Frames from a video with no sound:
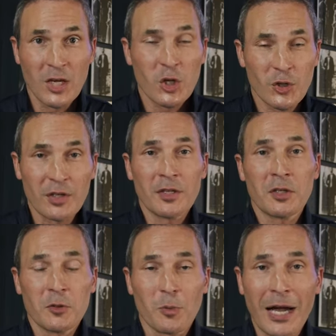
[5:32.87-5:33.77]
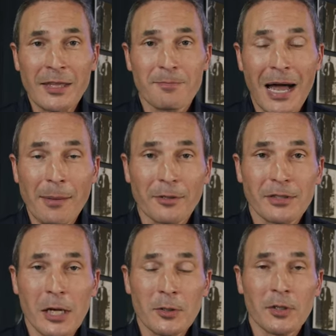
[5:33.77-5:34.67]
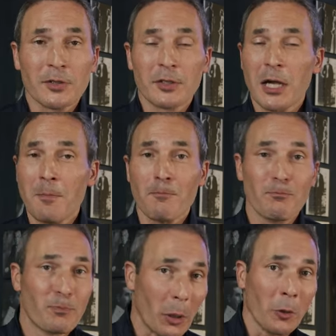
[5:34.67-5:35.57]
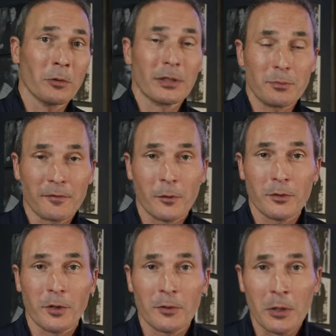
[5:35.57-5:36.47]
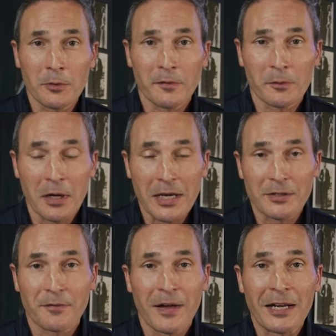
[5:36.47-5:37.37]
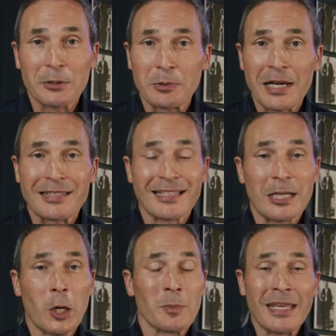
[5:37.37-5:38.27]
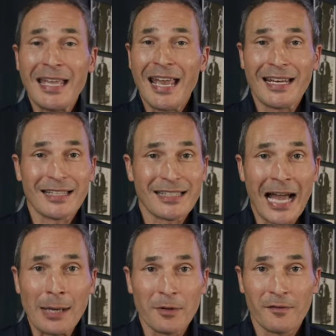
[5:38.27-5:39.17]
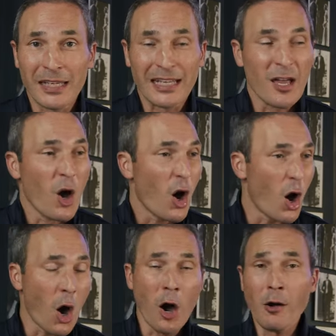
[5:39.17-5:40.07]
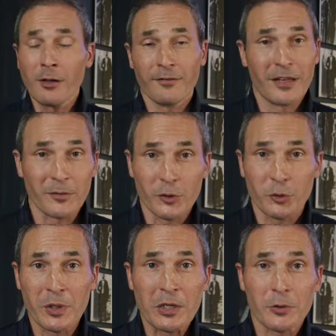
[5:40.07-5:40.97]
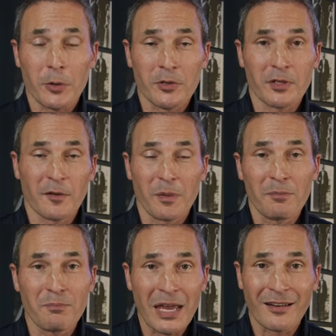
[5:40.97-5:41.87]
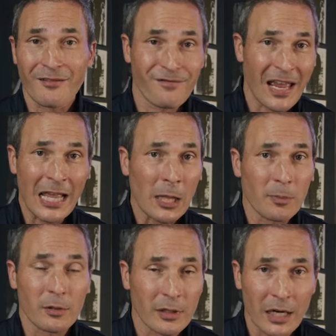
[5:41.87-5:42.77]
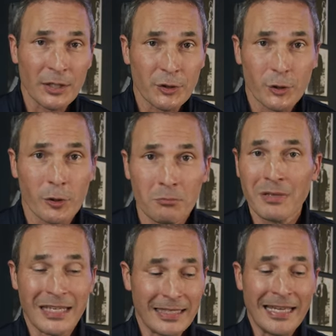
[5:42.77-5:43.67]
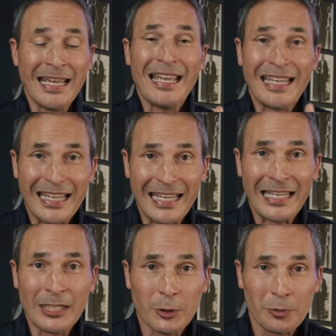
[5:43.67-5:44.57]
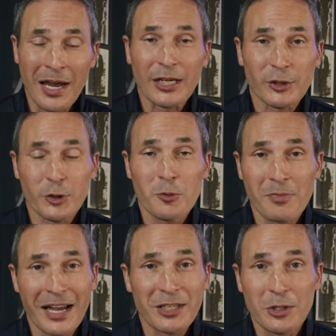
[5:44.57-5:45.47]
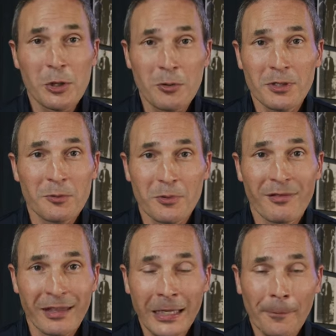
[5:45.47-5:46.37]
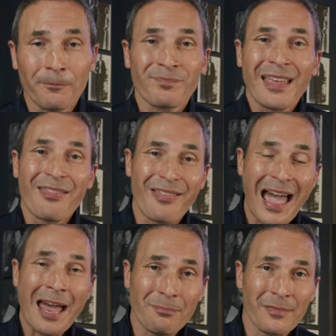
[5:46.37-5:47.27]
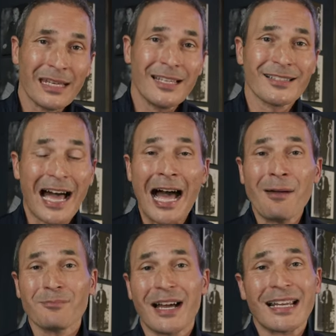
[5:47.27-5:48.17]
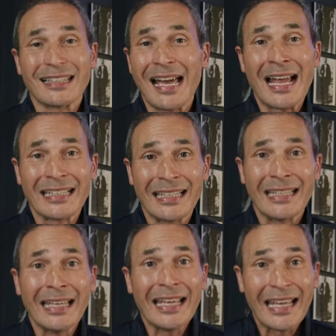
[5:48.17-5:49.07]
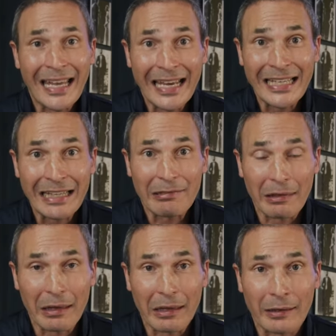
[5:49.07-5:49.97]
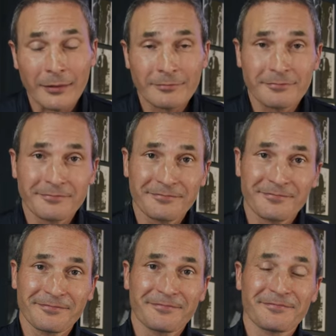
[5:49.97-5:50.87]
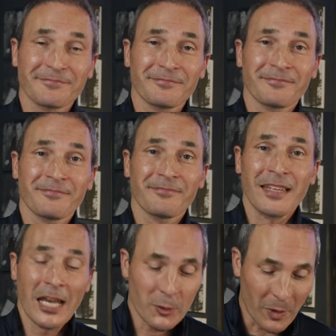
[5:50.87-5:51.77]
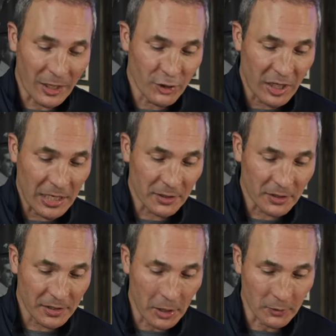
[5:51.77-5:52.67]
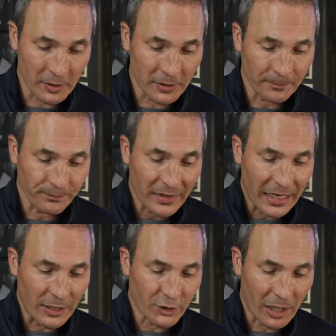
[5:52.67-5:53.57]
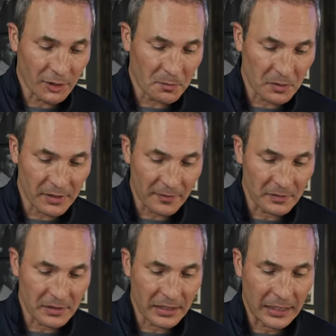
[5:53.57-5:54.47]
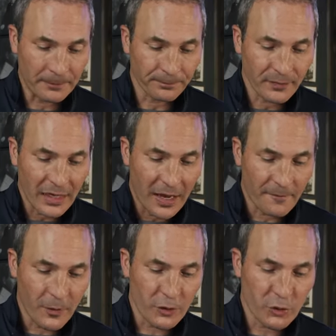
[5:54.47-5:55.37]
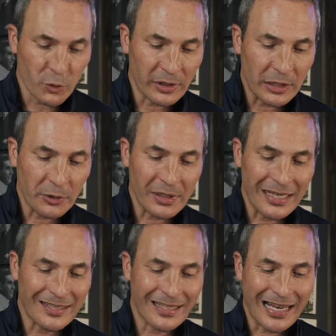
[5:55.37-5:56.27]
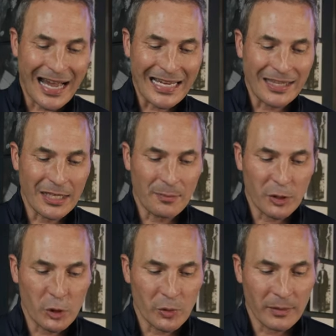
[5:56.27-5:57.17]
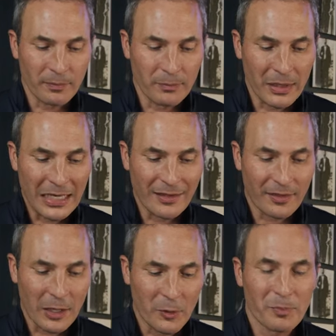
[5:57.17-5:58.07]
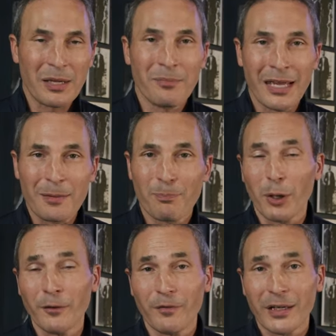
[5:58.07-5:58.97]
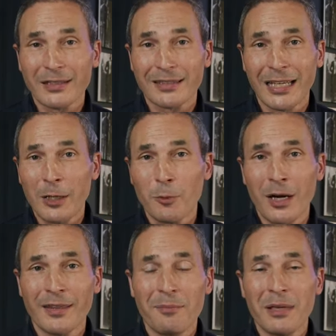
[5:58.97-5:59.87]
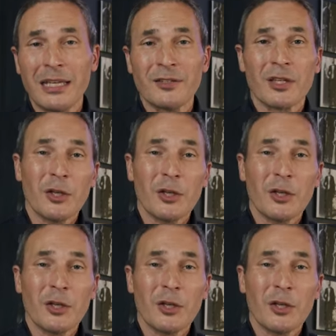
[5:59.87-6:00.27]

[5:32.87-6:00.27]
You see, this is why the Bible tells us to come boldly before the throne of grace to find grace and help in a time of need. All of heaven's resources have been made available unto me in Christ through my union with Him. That means I'm not lacking anything. It's why Jesus tells us in John chapter 17 and verse 23, He said, I in them and you in me, that they would be made perfect in one. That means